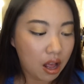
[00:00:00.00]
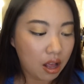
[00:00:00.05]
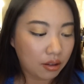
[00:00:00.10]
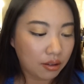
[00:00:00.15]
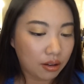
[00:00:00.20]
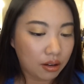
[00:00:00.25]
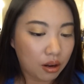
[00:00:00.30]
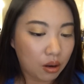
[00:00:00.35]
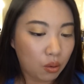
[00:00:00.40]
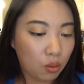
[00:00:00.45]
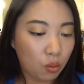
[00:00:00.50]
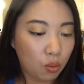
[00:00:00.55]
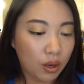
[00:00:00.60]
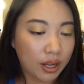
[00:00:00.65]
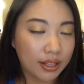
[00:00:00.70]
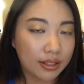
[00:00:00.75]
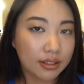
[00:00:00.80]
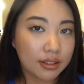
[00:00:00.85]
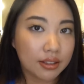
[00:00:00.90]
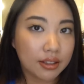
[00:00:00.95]
you know,
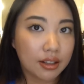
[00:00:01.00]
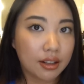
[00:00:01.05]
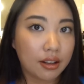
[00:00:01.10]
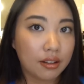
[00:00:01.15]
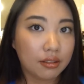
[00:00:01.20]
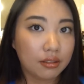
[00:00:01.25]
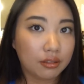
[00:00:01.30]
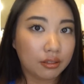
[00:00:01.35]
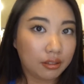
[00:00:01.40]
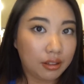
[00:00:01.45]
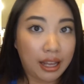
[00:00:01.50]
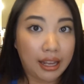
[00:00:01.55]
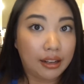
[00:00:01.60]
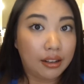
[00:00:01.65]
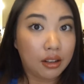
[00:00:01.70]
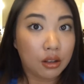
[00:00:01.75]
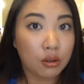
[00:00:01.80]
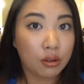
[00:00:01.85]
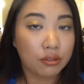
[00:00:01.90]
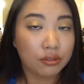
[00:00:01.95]
with like
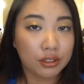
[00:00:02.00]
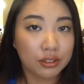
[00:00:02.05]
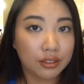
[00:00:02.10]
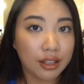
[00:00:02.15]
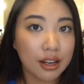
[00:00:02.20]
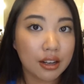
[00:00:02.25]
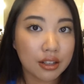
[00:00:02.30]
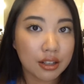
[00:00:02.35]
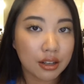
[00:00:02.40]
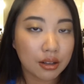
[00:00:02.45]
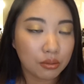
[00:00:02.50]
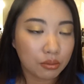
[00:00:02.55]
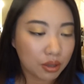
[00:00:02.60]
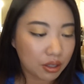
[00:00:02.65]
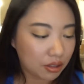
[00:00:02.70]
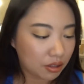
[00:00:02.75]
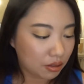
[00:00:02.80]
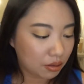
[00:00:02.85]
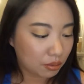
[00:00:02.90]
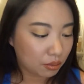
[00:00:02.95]
liquid foundation,
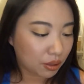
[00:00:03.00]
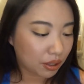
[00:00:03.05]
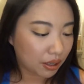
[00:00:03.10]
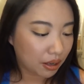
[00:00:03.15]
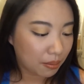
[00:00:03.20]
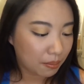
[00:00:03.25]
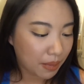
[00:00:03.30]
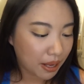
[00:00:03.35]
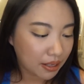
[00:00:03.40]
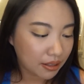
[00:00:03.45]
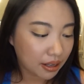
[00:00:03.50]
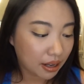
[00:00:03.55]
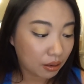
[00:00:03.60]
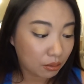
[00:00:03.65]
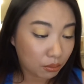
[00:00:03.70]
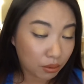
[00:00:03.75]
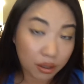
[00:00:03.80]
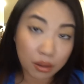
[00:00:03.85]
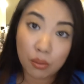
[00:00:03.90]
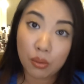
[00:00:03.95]
which is really amazing. I
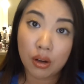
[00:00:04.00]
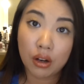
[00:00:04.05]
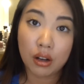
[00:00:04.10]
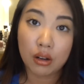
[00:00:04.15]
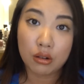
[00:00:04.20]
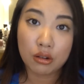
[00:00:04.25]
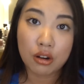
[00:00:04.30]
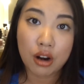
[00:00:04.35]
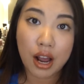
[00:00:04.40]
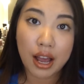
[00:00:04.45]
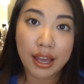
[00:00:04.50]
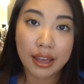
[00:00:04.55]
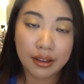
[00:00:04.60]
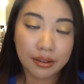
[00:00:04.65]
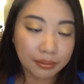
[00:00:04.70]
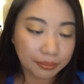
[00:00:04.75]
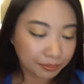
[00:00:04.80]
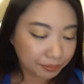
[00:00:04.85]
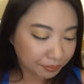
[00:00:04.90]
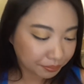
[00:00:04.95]
really want to try
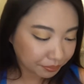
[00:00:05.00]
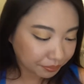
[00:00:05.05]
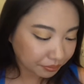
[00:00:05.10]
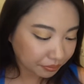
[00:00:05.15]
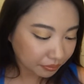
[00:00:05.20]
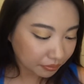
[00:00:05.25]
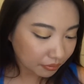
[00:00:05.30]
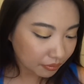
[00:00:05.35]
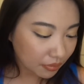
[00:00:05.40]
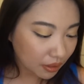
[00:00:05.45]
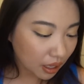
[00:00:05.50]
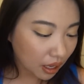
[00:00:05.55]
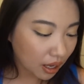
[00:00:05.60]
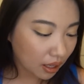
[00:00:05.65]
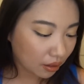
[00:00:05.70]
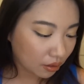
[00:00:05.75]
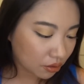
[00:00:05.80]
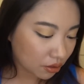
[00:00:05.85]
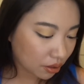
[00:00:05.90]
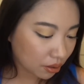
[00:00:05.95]
it.
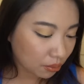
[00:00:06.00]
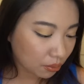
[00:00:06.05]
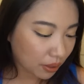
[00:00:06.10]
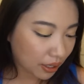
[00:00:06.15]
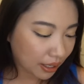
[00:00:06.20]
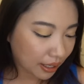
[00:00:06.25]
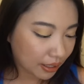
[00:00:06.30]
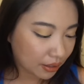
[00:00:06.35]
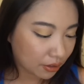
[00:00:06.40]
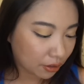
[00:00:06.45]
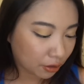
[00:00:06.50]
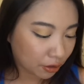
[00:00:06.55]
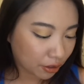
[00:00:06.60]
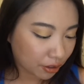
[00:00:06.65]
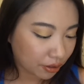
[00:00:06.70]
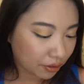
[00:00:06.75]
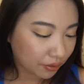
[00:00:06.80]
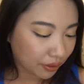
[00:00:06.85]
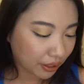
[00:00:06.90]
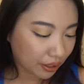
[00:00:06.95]
And the third one is a
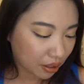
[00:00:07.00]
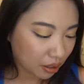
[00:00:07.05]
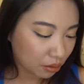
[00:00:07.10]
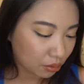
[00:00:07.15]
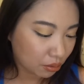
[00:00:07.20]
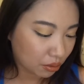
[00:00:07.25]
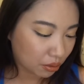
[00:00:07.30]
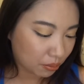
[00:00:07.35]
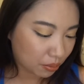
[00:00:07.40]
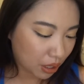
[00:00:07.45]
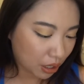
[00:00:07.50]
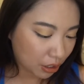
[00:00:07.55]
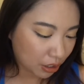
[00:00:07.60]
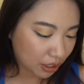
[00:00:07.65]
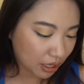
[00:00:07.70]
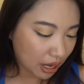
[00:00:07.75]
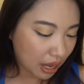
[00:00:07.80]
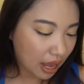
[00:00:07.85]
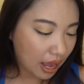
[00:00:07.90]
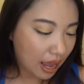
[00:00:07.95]
curvy contour
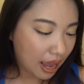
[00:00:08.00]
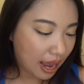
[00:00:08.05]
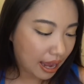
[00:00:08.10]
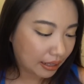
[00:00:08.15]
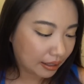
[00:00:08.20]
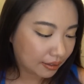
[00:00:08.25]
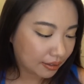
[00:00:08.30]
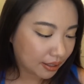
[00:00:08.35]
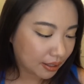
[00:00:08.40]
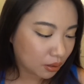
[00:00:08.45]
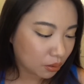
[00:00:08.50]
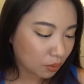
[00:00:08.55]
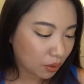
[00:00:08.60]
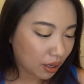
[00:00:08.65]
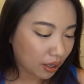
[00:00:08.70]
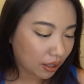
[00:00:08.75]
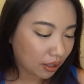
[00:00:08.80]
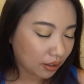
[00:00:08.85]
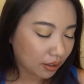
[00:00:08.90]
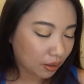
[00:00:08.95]
brush. And this
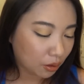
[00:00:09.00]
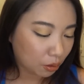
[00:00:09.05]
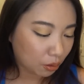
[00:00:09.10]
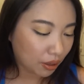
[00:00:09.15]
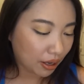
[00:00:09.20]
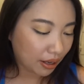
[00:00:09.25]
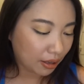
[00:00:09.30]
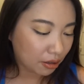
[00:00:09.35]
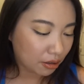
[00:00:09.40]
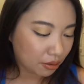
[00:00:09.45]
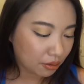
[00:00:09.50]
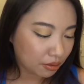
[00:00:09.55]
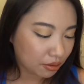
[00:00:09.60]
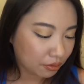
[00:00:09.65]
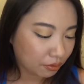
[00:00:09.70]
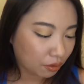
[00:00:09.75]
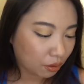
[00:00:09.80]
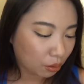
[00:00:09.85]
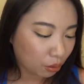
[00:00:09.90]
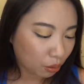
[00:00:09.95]
one you can use
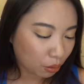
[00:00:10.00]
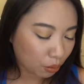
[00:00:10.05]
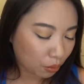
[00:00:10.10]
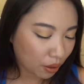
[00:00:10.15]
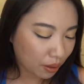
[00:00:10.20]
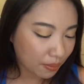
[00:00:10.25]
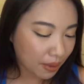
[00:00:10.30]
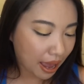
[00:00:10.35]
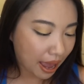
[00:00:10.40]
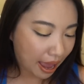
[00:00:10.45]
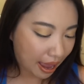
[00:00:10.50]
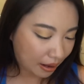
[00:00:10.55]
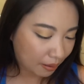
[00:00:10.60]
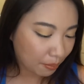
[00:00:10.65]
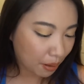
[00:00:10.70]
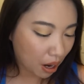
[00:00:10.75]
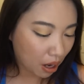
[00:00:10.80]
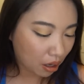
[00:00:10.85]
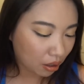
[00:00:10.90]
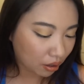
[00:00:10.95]
for cream and
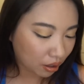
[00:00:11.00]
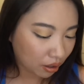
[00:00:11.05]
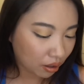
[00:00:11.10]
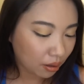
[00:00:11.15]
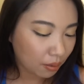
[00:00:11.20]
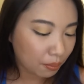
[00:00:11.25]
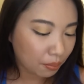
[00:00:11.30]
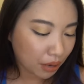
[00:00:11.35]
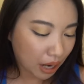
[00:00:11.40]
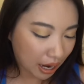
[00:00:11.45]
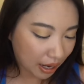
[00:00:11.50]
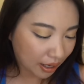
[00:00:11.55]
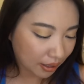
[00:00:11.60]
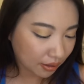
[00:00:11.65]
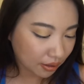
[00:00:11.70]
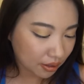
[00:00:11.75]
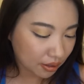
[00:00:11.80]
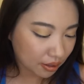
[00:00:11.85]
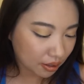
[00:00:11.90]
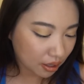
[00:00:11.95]
powder
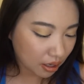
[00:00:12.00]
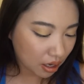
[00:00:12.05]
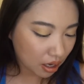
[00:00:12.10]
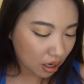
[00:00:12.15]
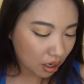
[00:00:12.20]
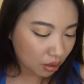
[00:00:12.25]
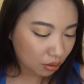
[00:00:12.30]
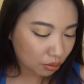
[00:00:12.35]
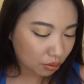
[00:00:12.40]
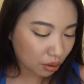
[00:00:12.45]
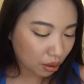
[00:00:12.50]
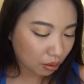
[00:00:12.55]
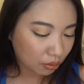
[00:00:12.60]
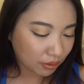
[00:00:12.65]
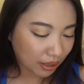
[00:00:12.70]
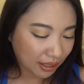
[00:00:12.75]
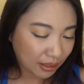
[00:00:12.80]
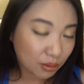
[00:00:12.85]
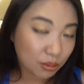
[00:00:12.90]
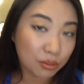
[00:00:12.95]
products so
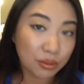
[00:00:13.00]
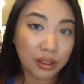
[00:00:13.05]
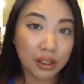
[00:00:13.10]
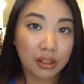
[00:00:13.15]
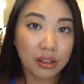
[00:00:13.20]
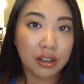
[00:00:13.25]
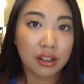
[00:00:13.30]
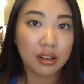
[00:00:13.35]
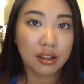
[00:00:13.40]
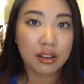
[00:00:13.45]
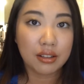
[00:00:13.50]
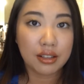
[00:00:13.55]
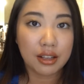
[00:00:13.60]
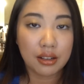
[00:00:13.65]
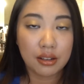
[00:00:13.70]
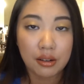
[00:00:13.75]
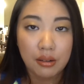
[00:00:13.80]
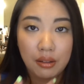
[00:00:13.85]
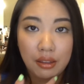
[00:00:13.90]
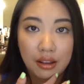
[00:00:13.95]
that's really good because i
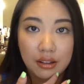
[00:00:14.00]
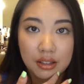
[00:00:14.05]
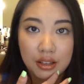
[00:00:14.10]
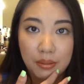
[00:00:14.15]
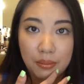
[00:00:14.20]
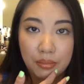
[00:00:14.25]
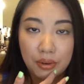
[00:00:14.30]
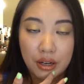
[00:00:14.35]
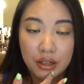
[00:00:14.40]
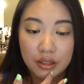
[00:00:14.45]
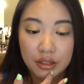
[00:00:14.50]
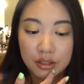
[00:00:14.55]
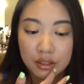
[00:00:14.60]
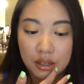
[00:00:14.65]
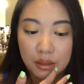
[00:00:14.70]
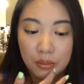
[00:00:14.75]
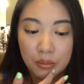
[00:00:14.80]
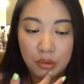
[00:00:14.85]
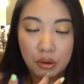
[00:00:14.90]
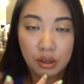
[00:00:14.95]
know that some brushes
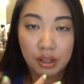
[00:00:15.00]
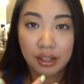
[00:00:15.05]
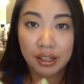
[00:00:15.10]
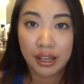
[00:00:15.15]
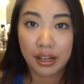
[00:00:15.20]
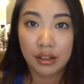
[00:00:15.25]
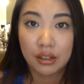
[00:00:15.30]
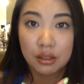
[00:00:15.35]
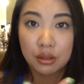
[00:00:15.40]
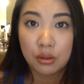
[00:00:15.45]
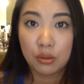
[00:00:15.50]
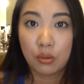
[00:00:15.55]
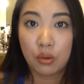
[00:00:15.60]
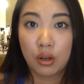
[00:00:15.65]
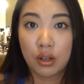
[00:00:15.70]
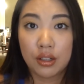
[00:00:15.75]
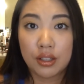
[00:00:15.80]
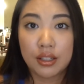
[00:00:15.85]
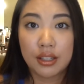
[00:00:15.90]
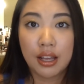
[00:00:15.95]
are more geared
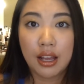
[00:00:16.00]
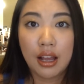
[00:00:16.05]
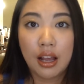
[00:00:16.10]
towards